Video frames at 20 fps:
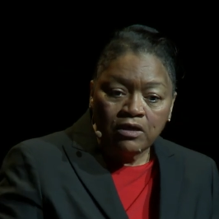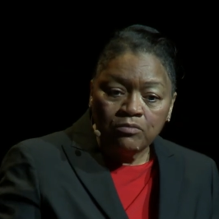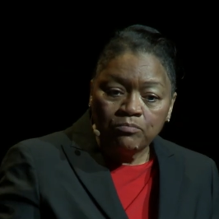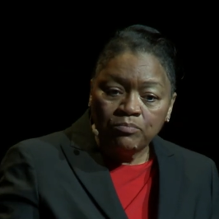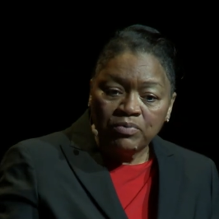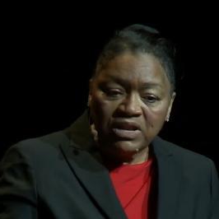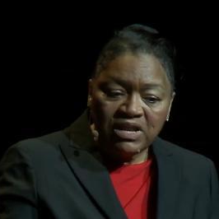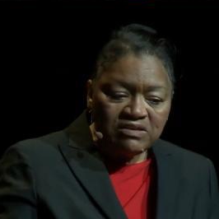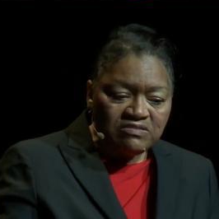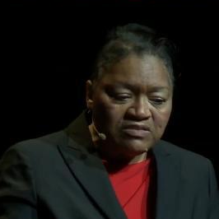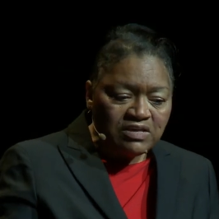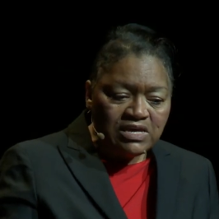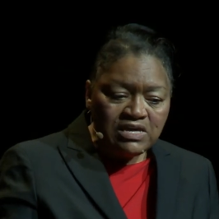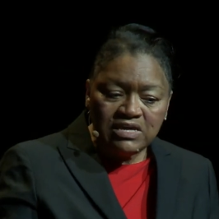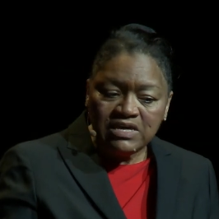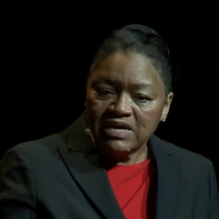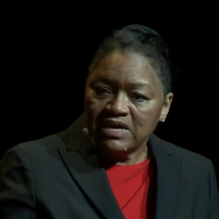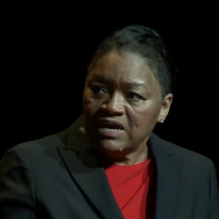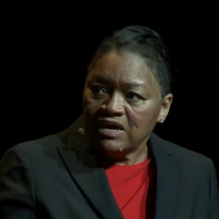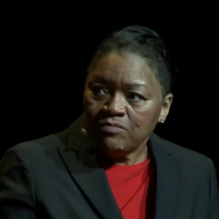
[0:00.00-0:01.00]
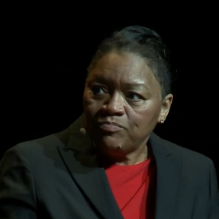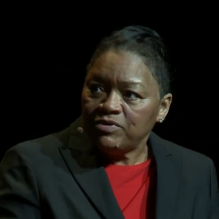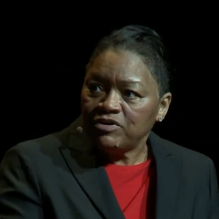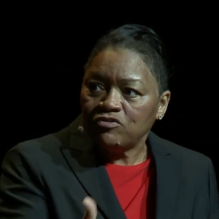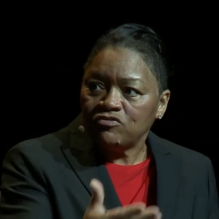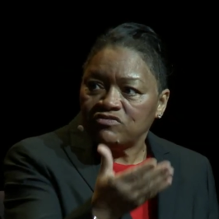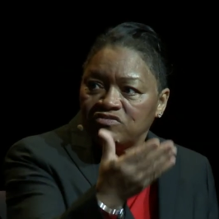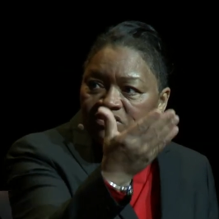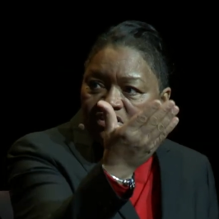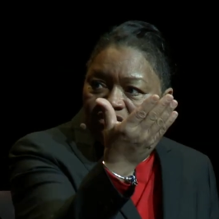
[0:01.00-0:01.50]
But I said, he can't
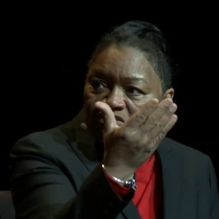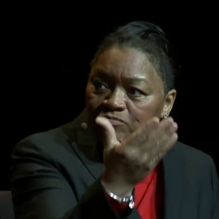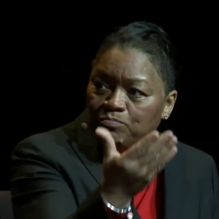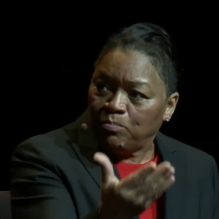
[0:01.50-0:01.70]
because there's